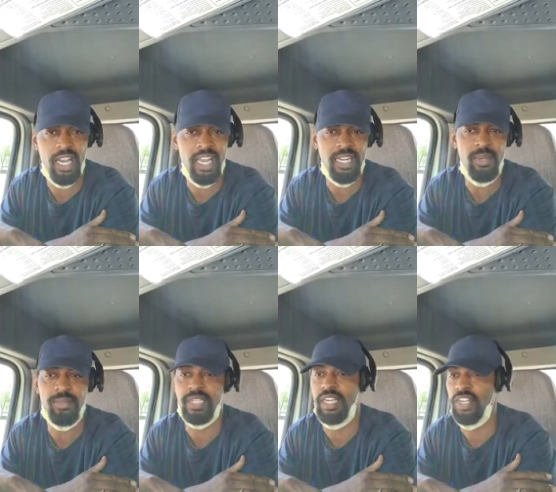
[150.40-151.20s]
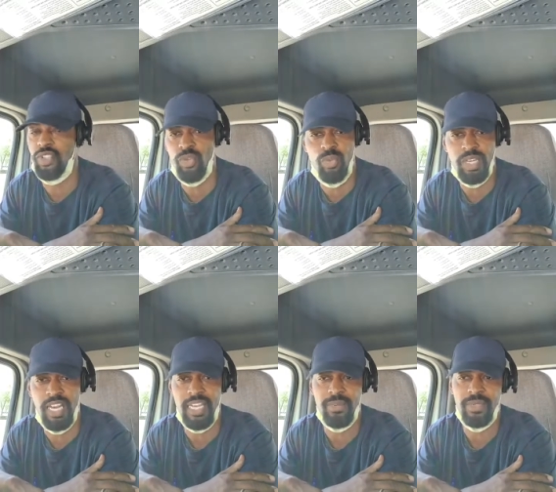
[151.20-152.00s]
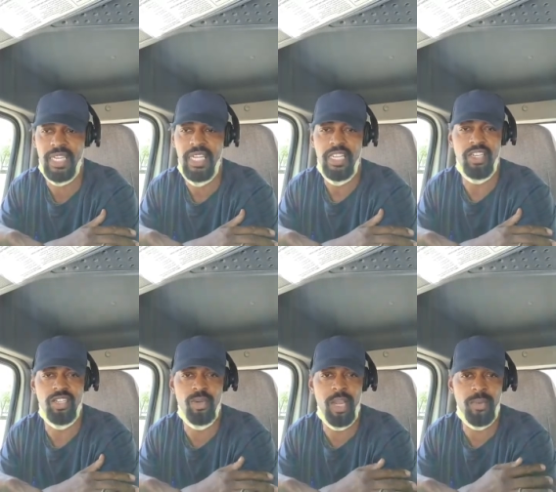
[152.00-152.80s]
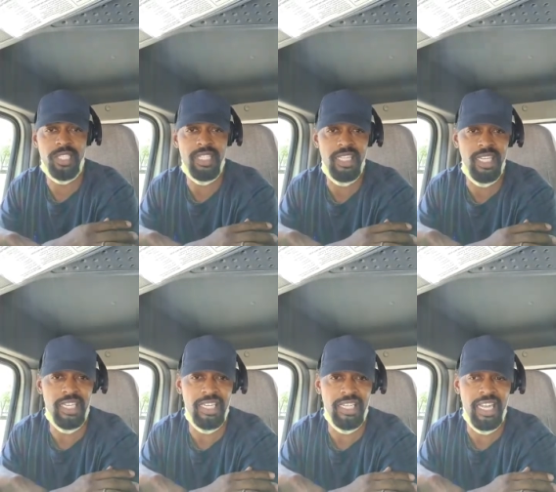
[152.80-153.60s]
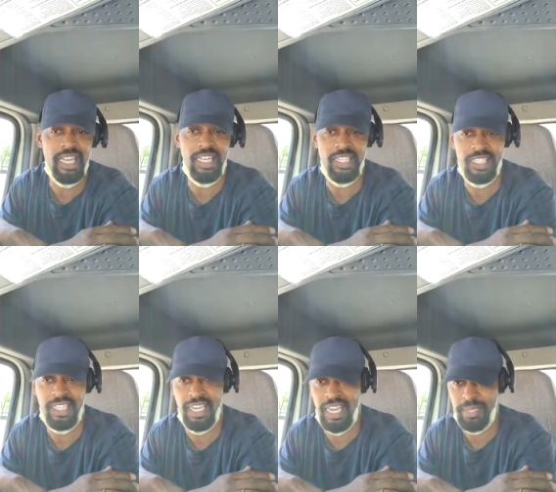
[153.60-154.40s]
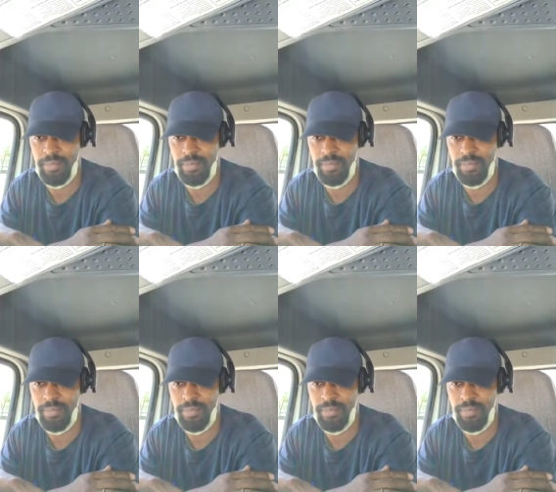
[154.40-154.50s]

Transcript: items, 101 items. You know, nobody wants to sit and listen to that.